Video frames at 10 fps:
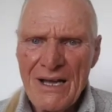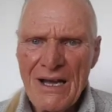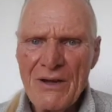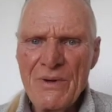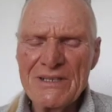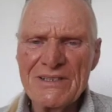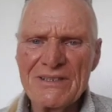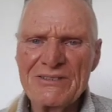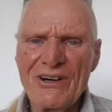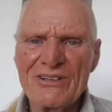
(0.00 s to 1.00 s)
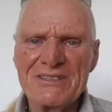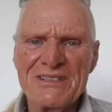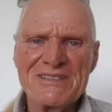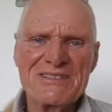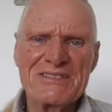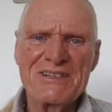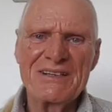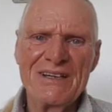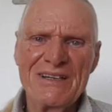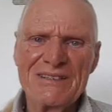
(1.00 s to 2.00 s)
I went to the doctors
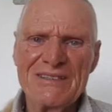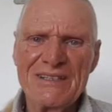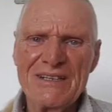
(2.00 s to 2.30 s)
and